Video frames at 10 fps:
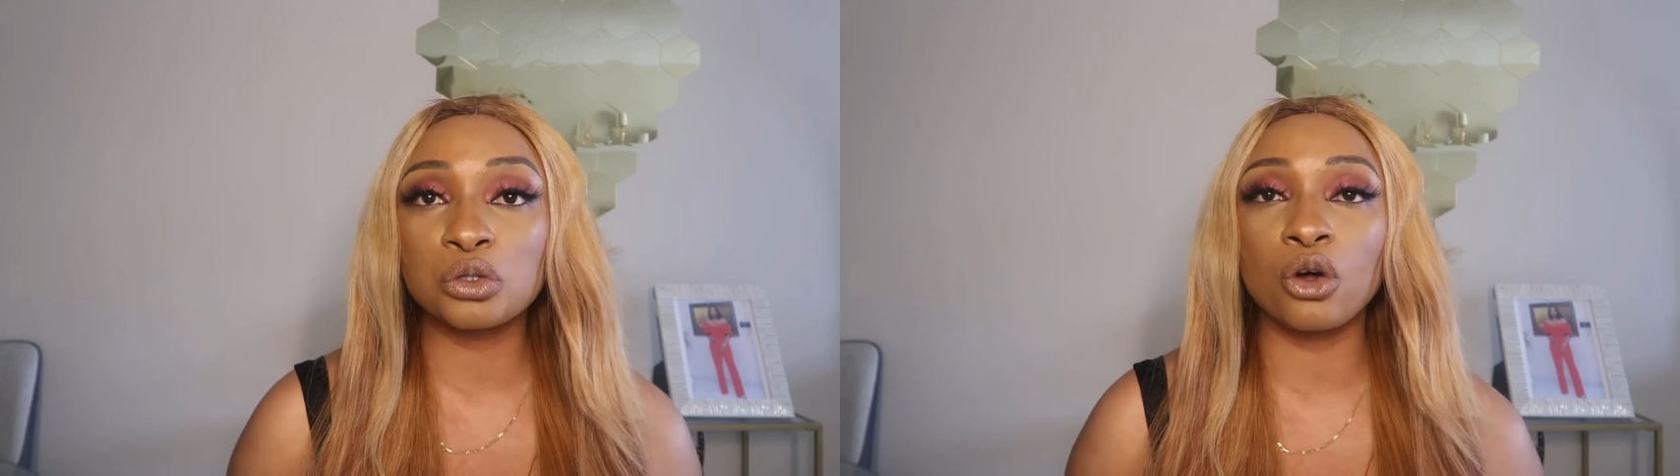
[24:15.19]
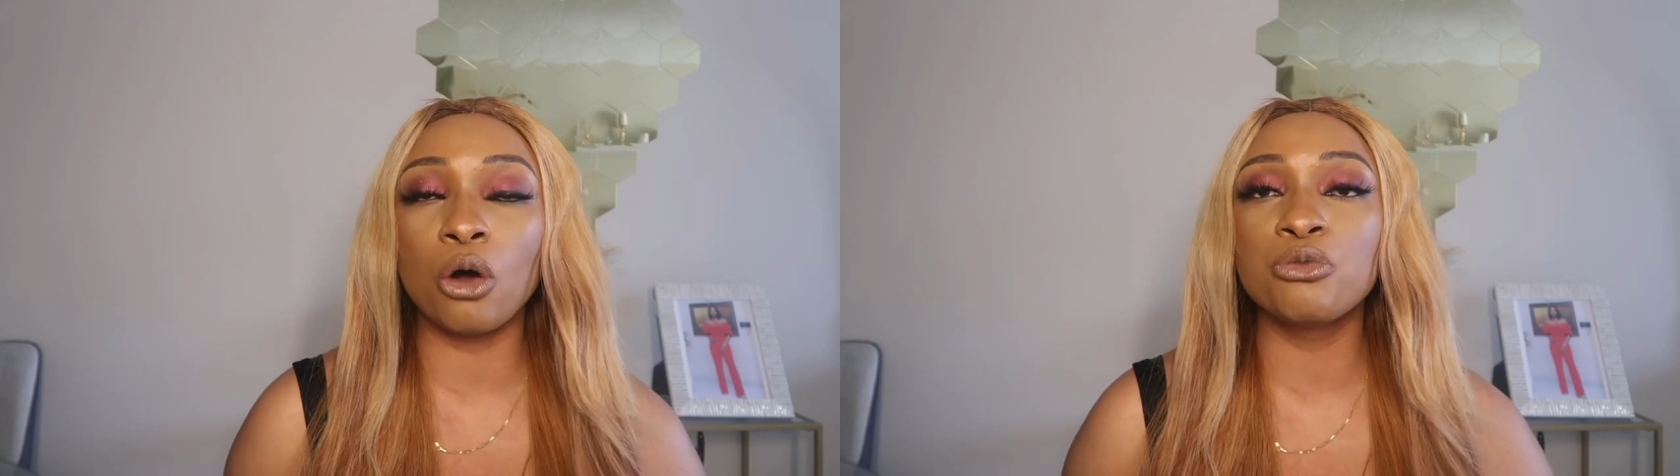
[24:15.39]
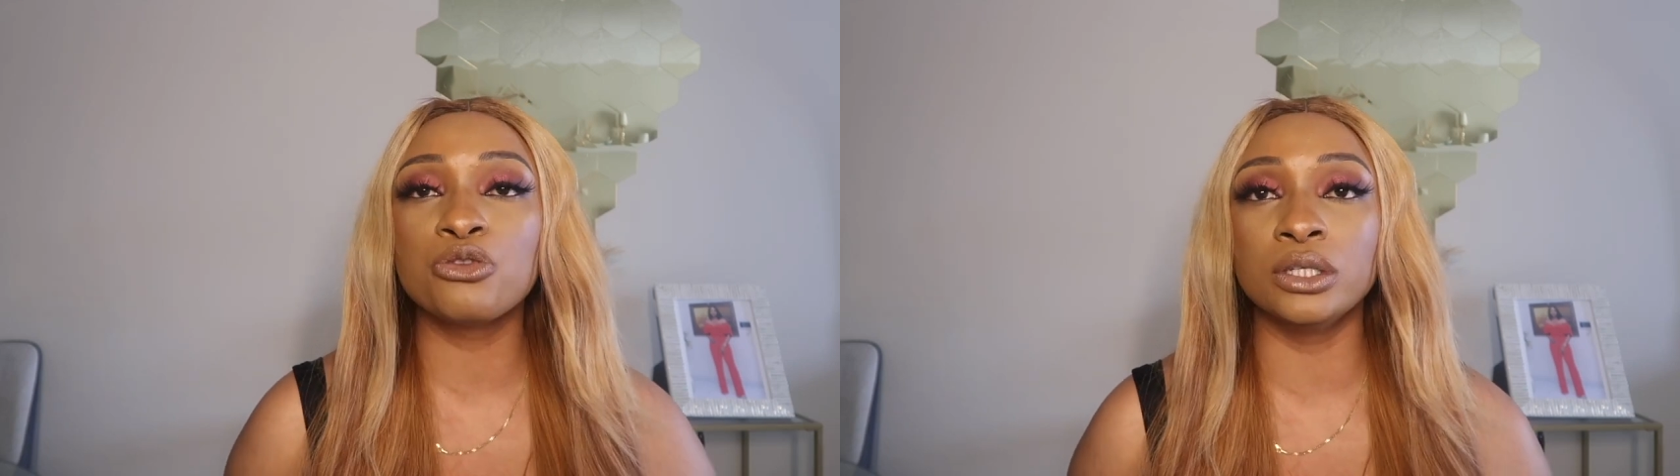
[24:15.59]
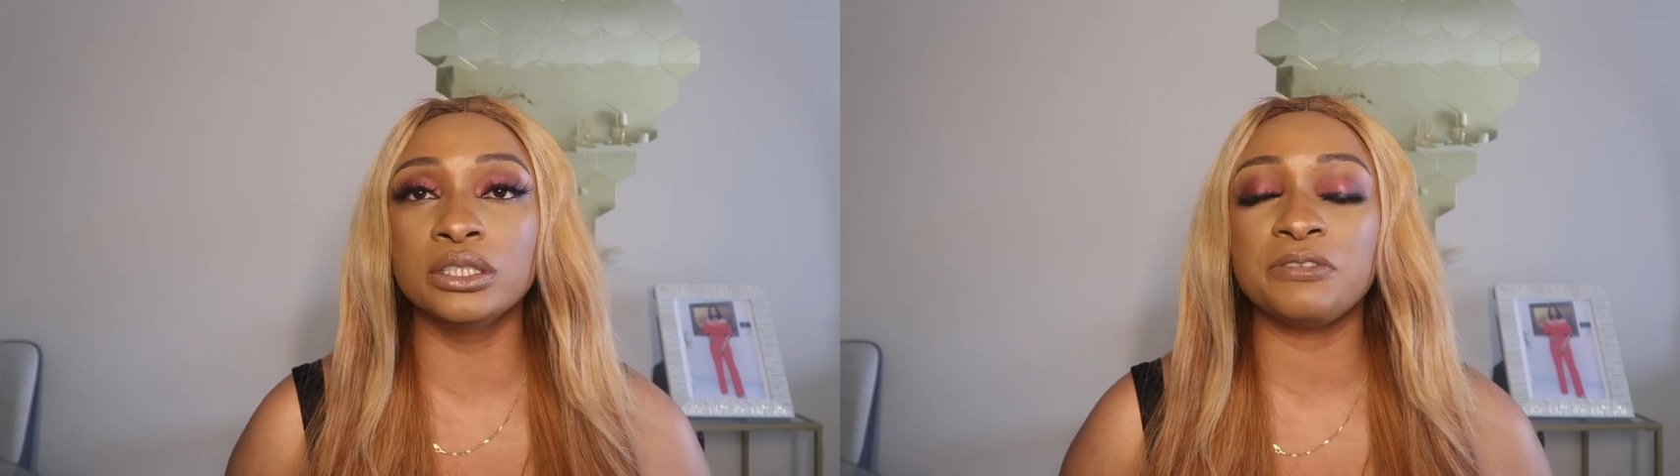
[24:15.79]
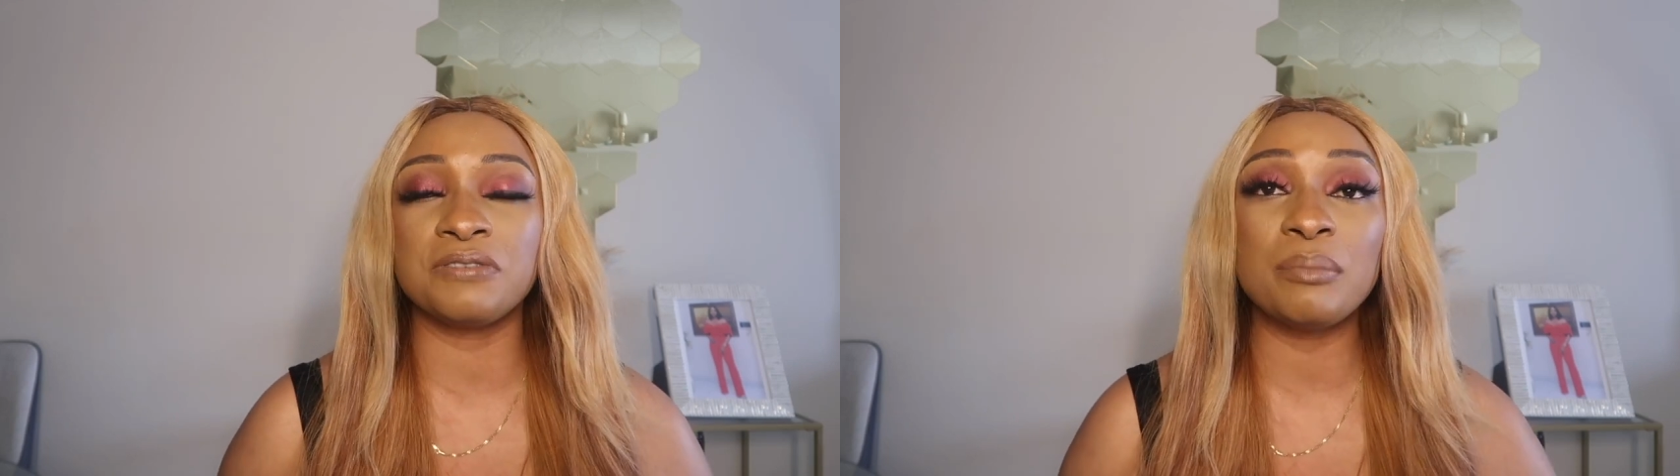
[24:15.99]
to come run
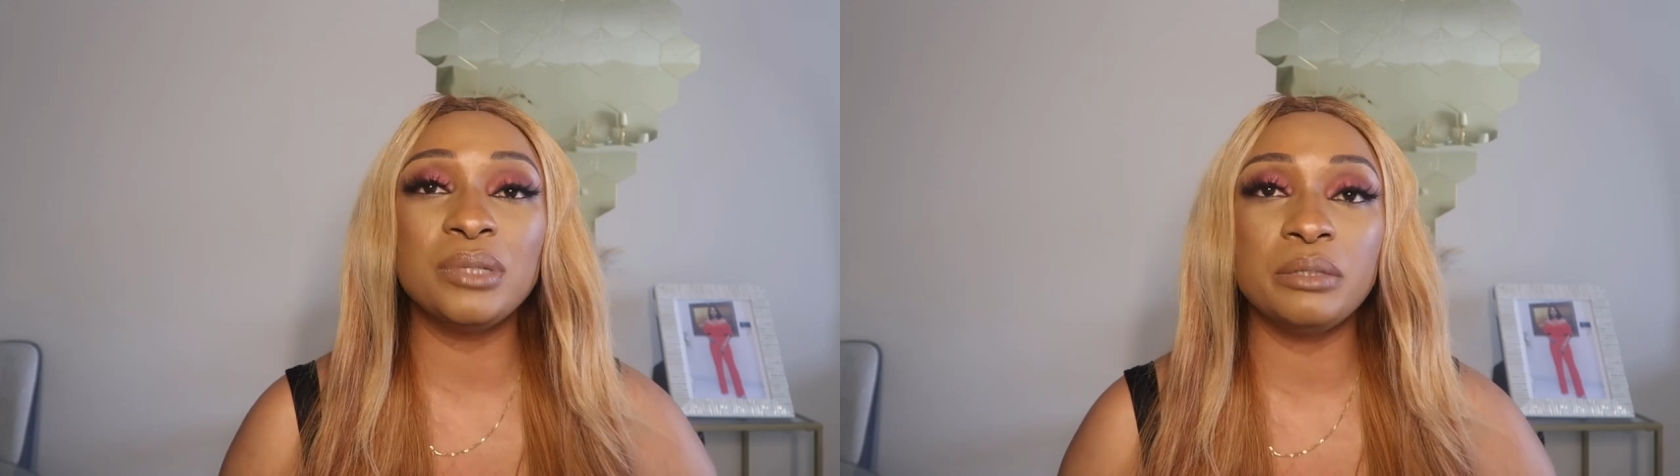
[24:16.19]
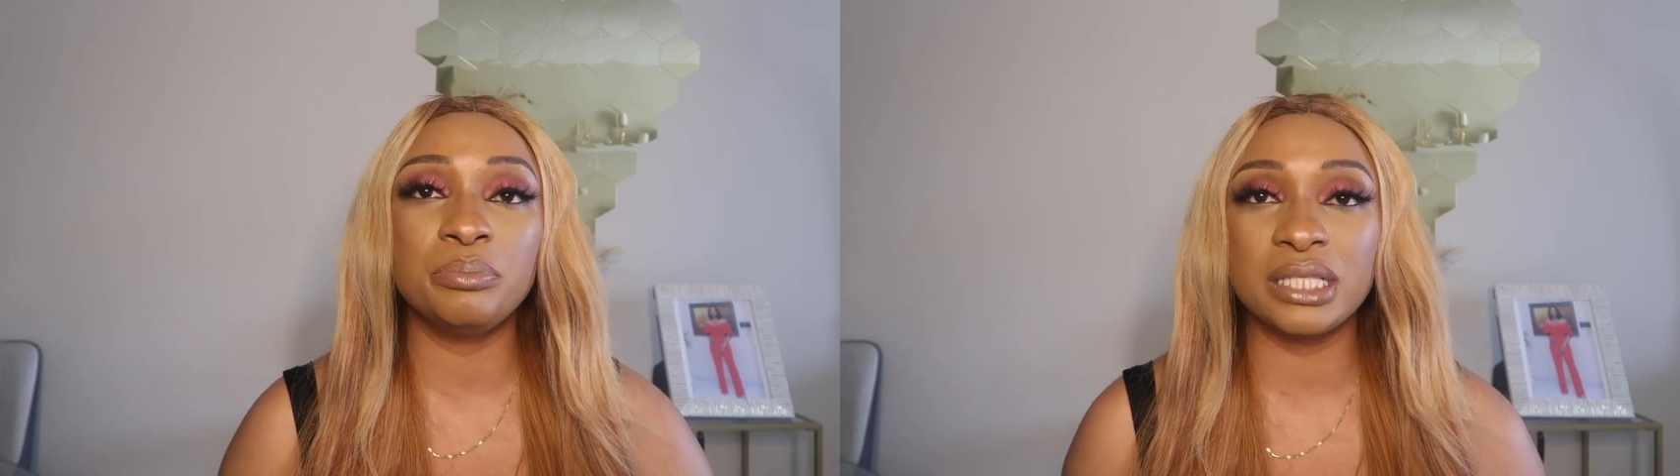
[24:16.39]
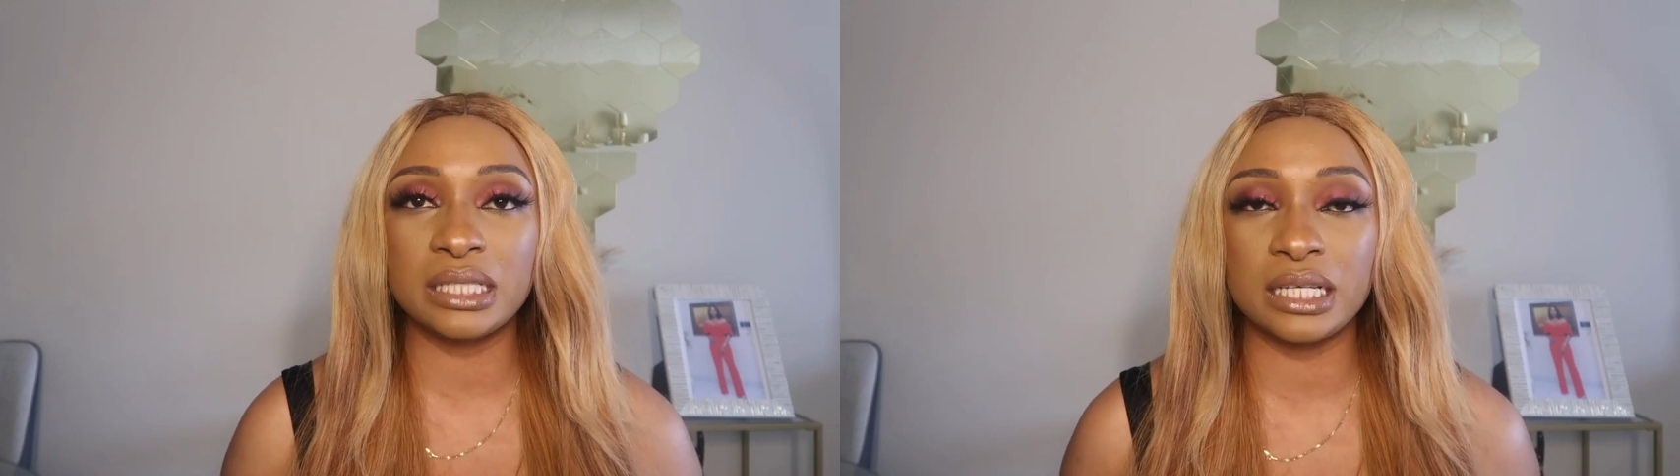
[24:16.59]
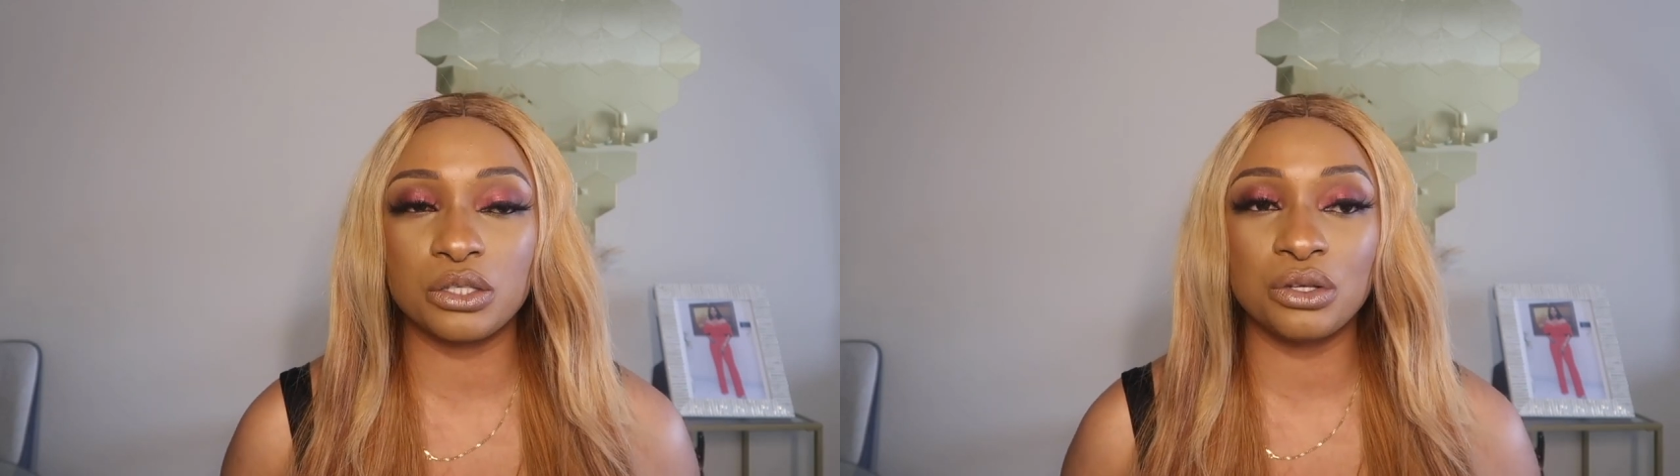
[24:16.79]
the family business.